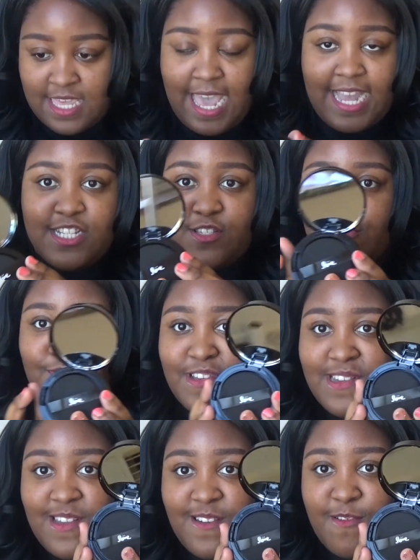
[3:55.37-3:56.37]
Yeah, it's
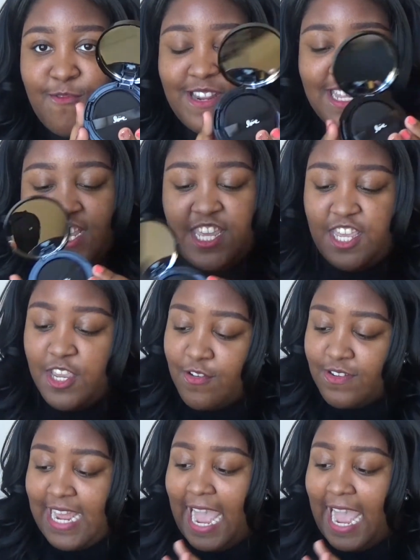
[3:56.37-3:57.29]
really cute.